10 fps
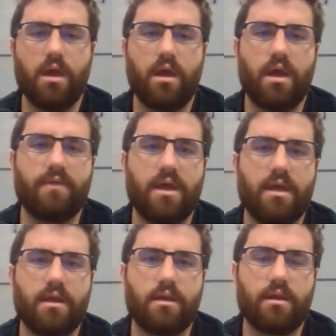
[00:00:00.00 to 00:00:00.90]
And
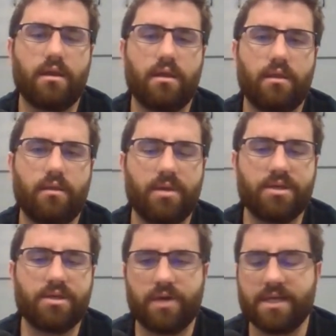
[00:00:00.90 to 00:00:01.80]
then the
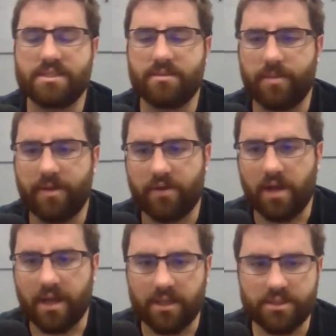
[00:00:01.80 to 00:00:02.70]
patient will ask them about their high
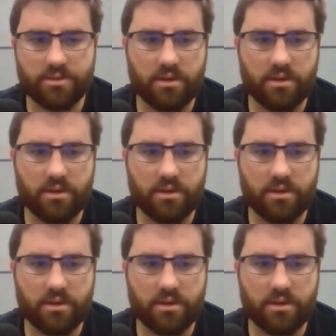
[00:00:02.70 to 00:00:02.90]
cholesterol.